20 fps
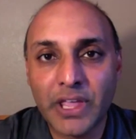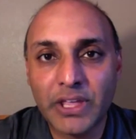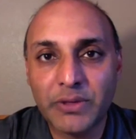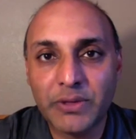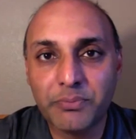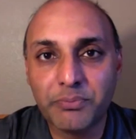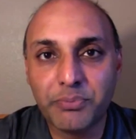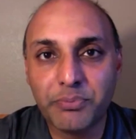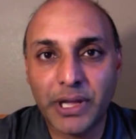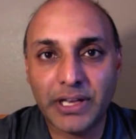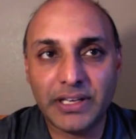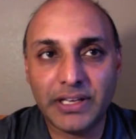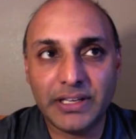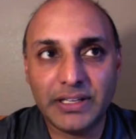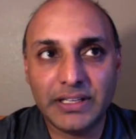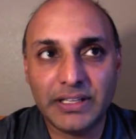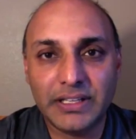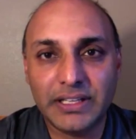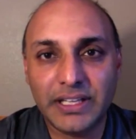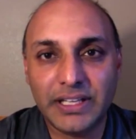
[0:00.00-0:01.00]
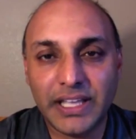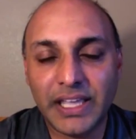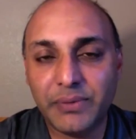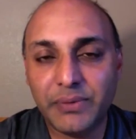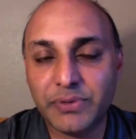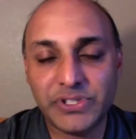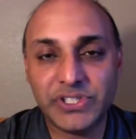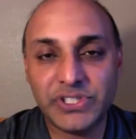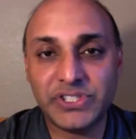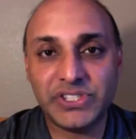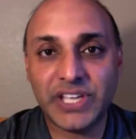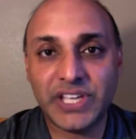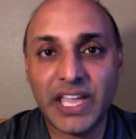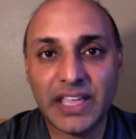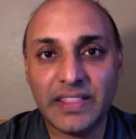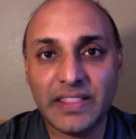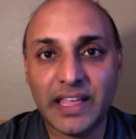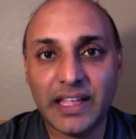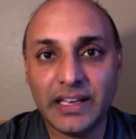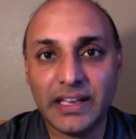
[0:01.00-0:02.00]
But he was just
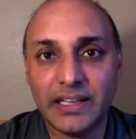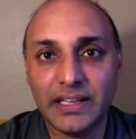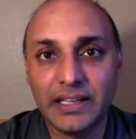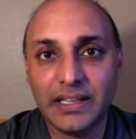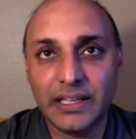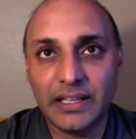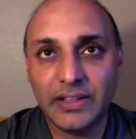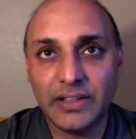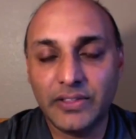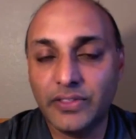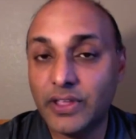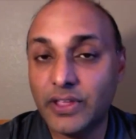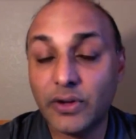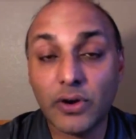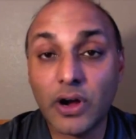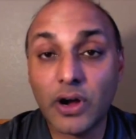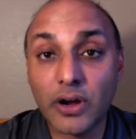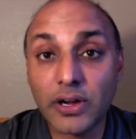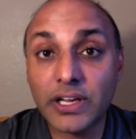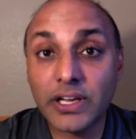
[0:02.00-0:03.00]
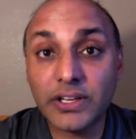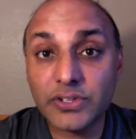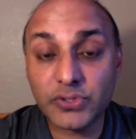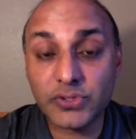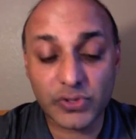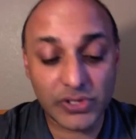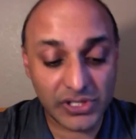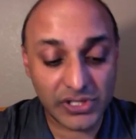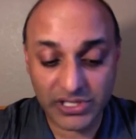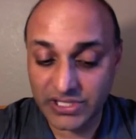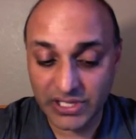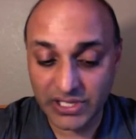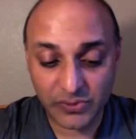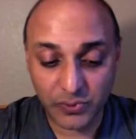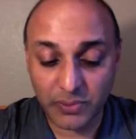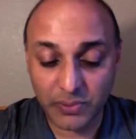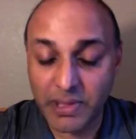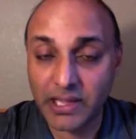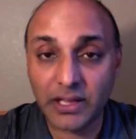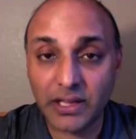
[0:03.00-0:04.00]
saying that there are industries. He says we
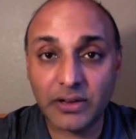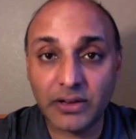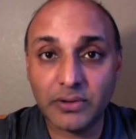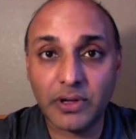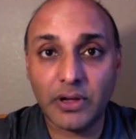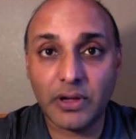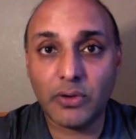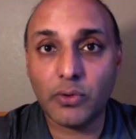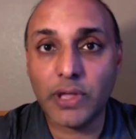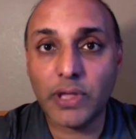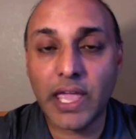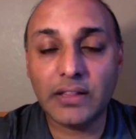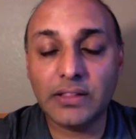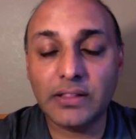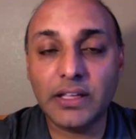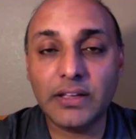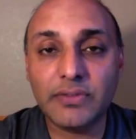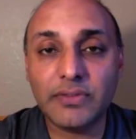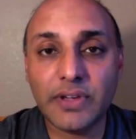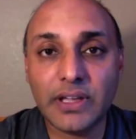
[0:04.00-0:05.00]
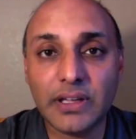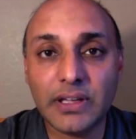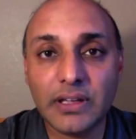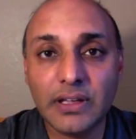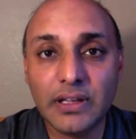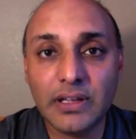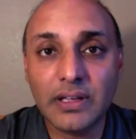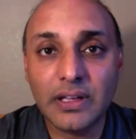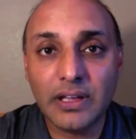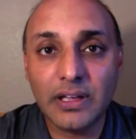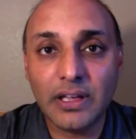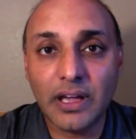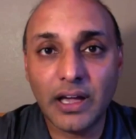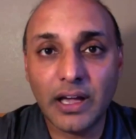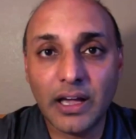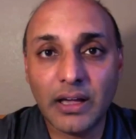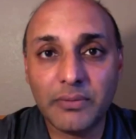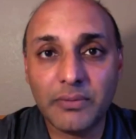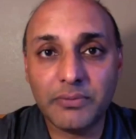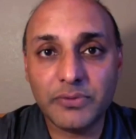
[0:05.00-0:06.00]
make an okay living
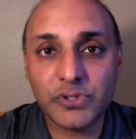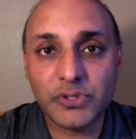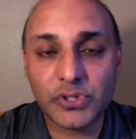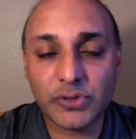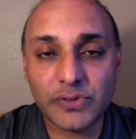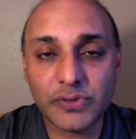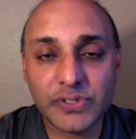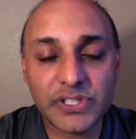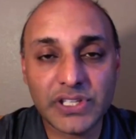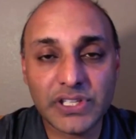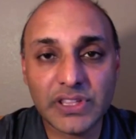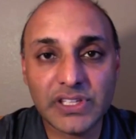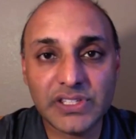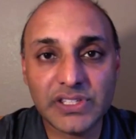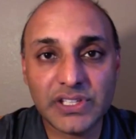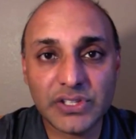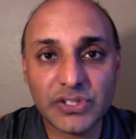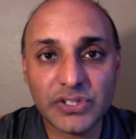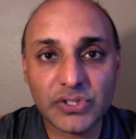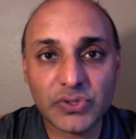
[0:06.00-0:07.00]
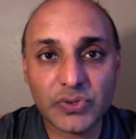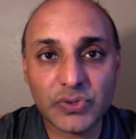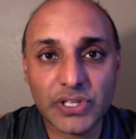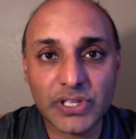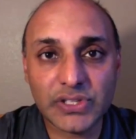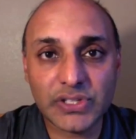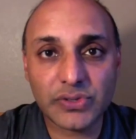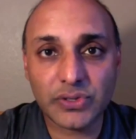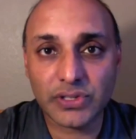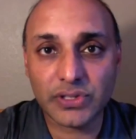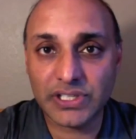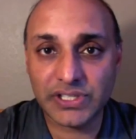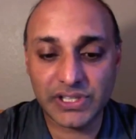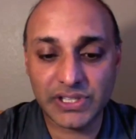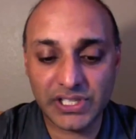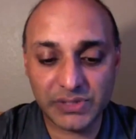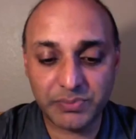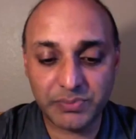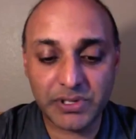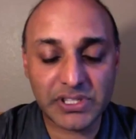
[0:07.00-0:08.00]
servicing these industries, or at least
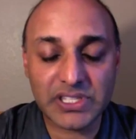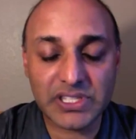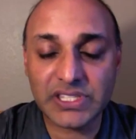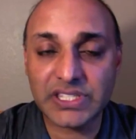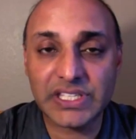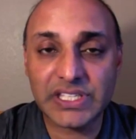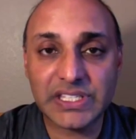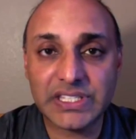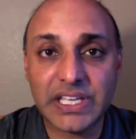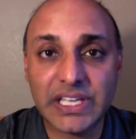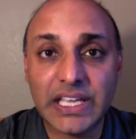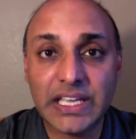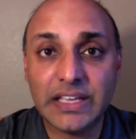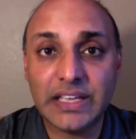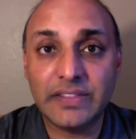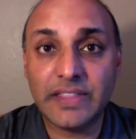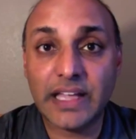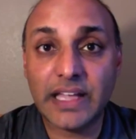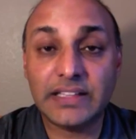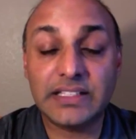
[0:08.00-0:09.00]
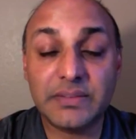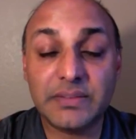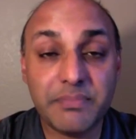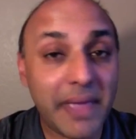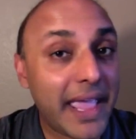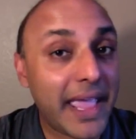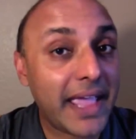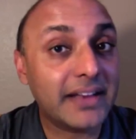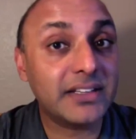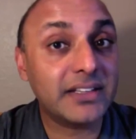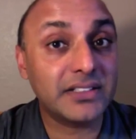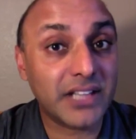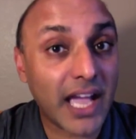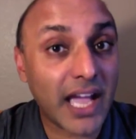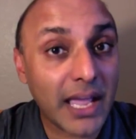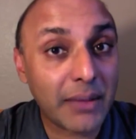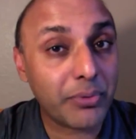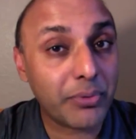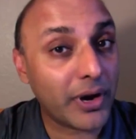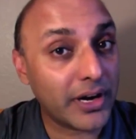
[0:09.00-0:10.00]
these businesses that demand
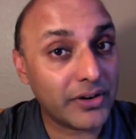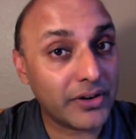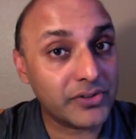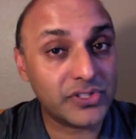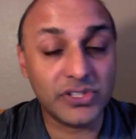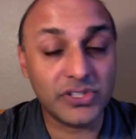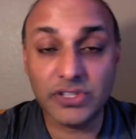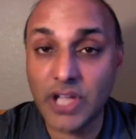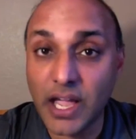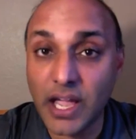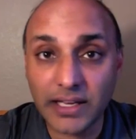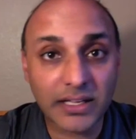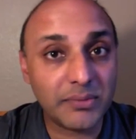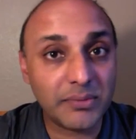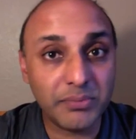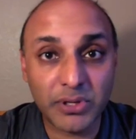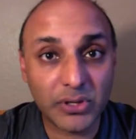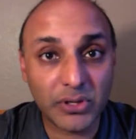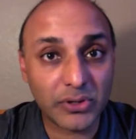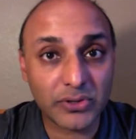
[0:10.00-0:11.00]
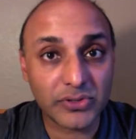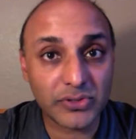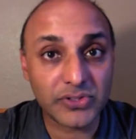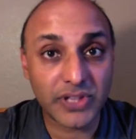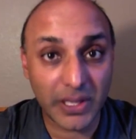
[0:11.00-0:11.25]
typewriters, not computers.